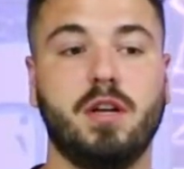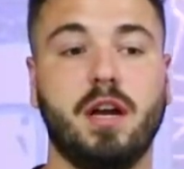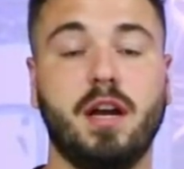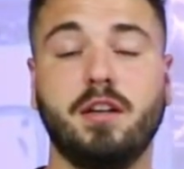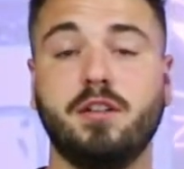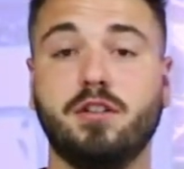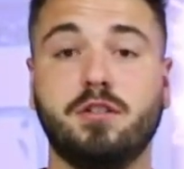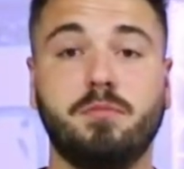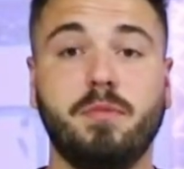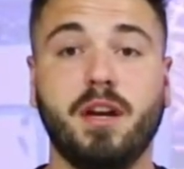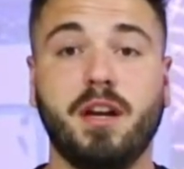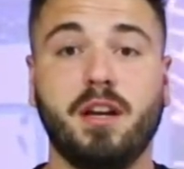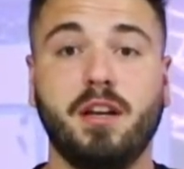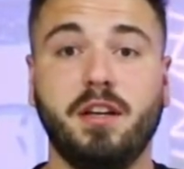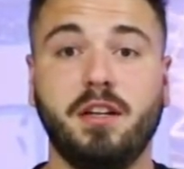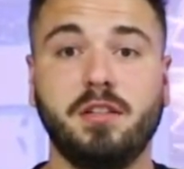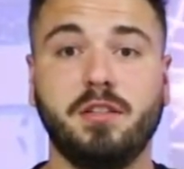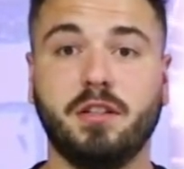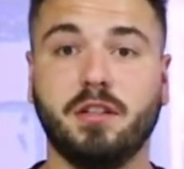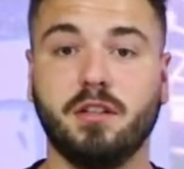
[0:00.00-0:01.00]
and just make it
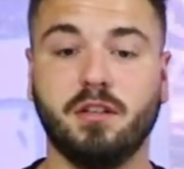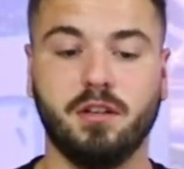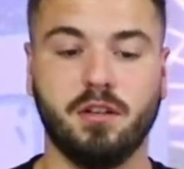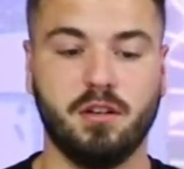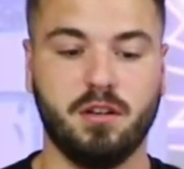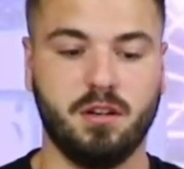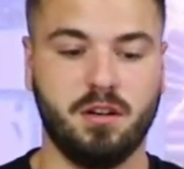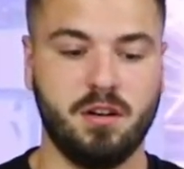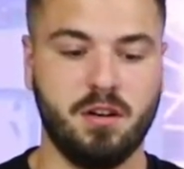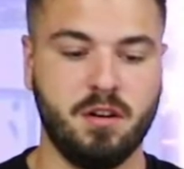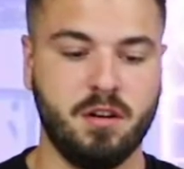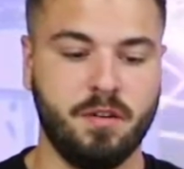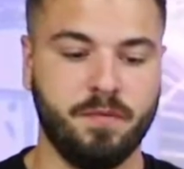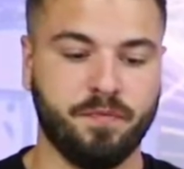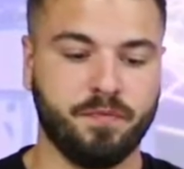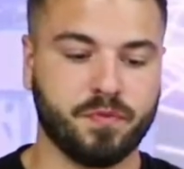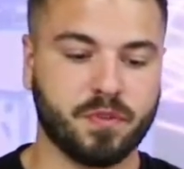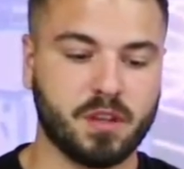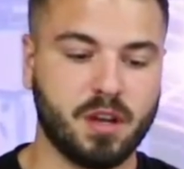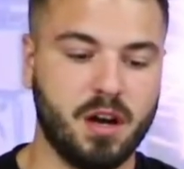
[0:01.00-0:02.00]
easier.
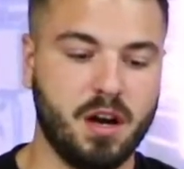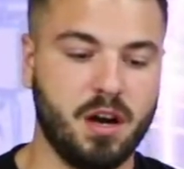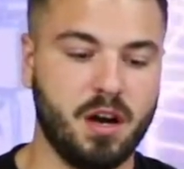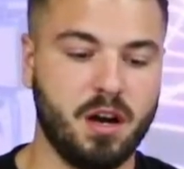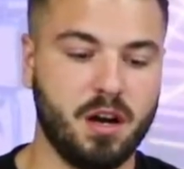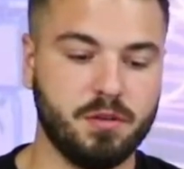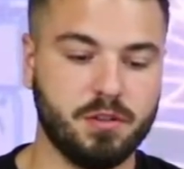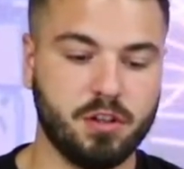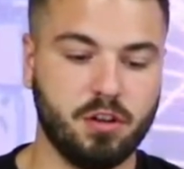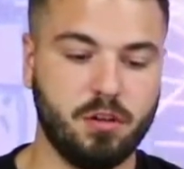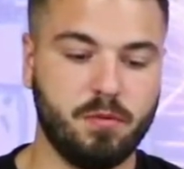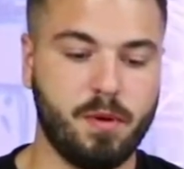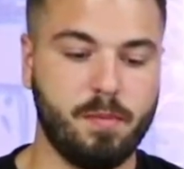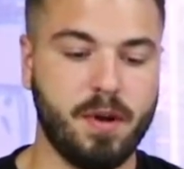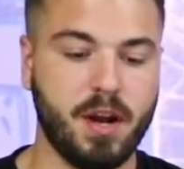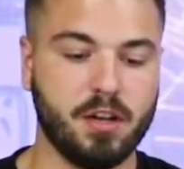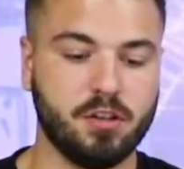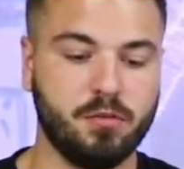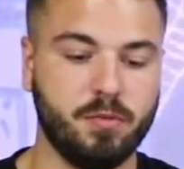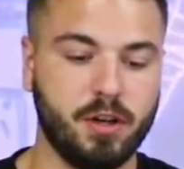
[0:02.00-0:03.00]
So in my
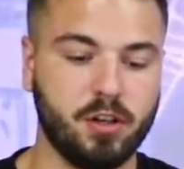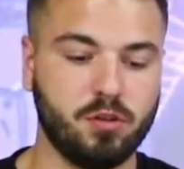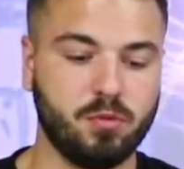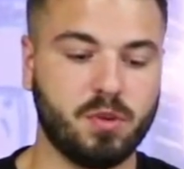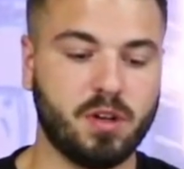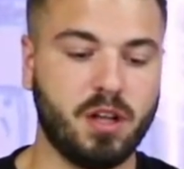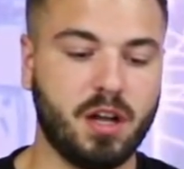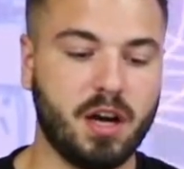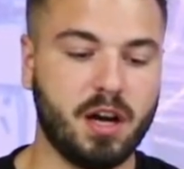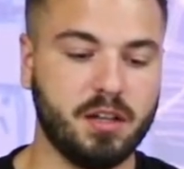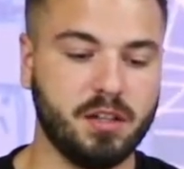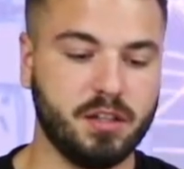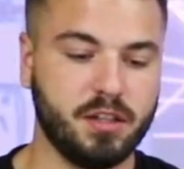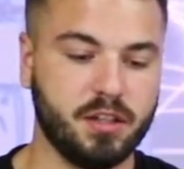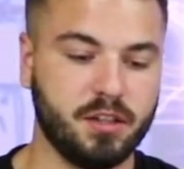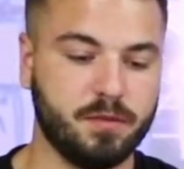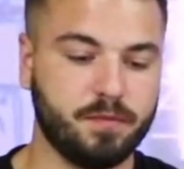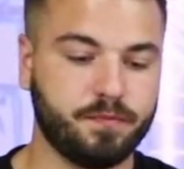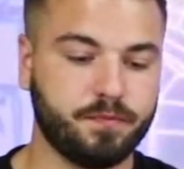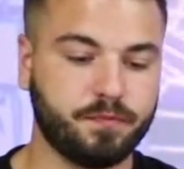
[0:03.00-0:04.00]
master bedroom
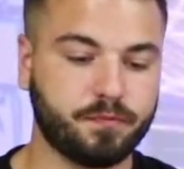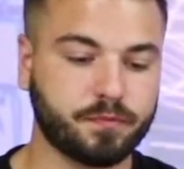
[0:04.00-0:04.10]
closet,